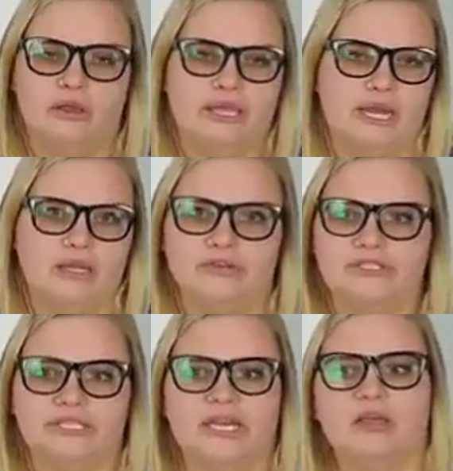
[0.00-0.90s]
getting a new
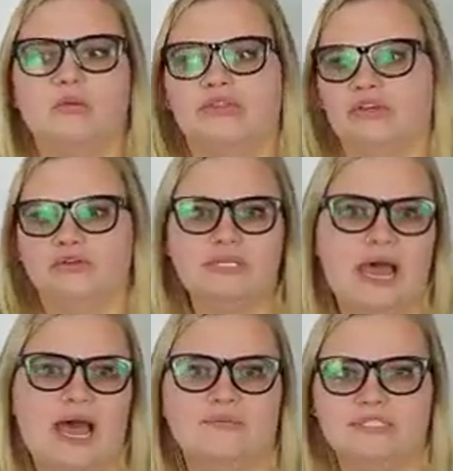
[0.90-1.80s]
sink with a new
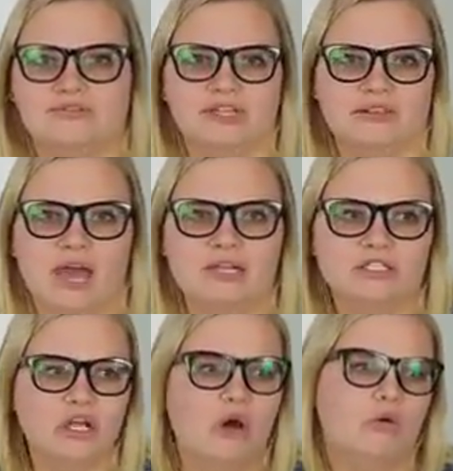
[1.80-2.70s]
tap, stuff like
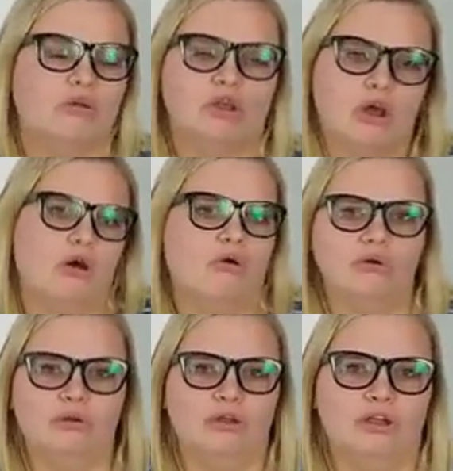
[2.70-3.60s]
that, don't
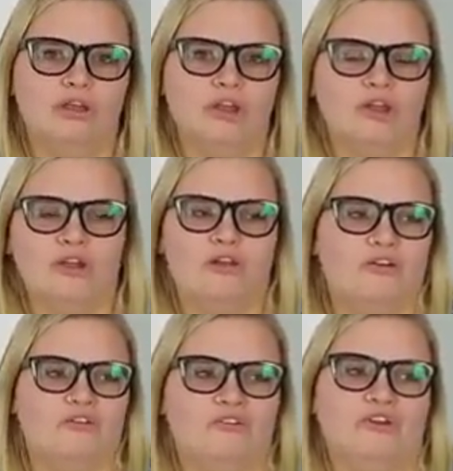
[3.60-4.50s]
go
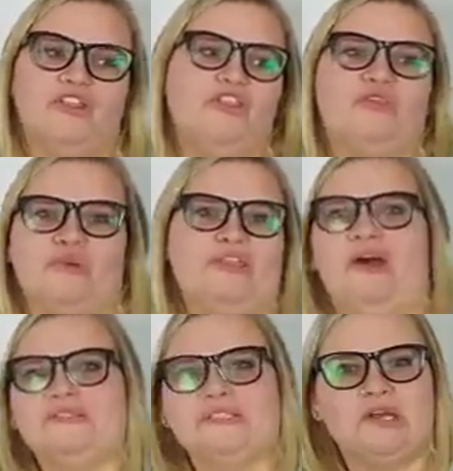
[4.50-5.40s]
for the
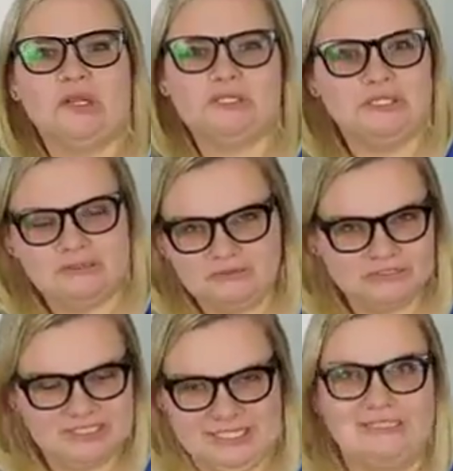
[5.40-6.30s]
$3,000
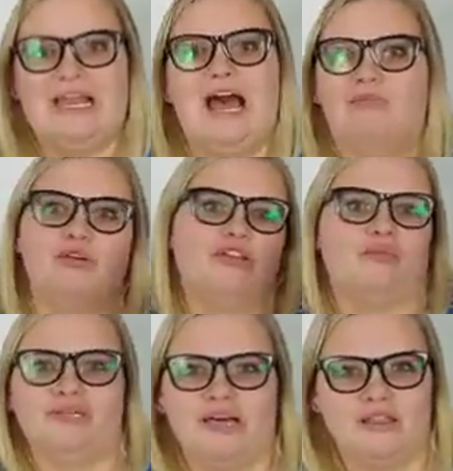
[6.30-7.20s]
sink tap or the
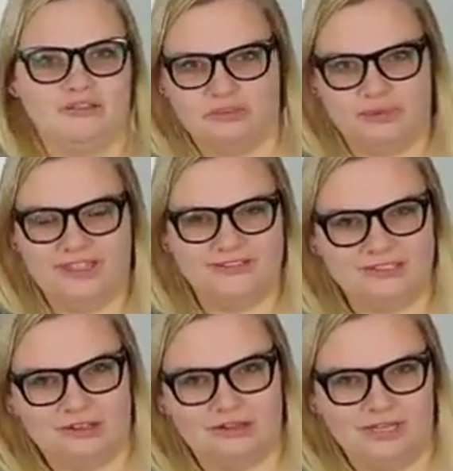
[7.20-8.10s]

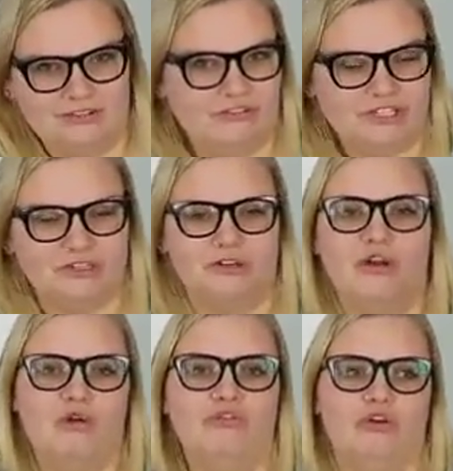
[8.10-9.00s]
$3,000 light fixture.
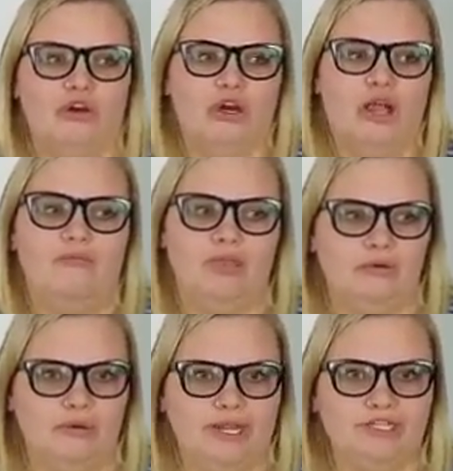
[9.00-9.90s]
Go for a
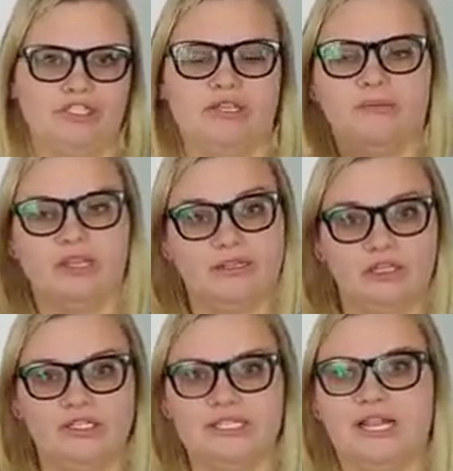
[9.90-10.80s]
mid-range, something that
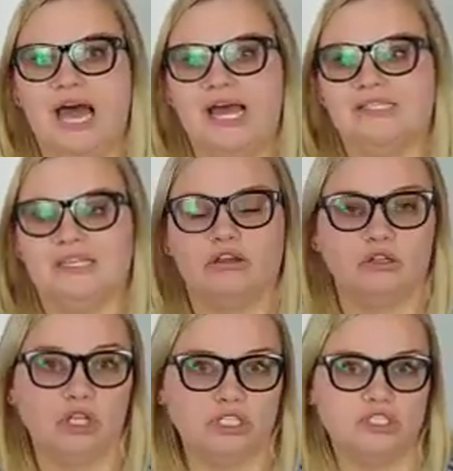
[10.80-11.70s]
looks classy or
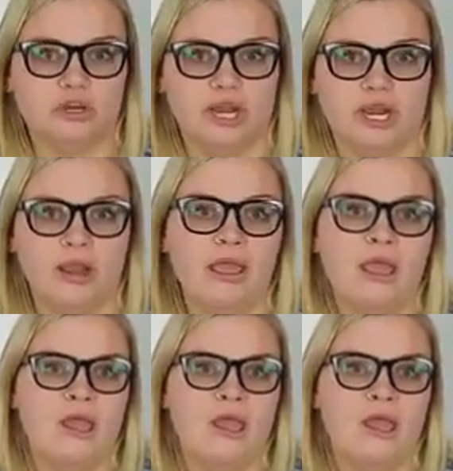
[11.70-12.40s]
looks great,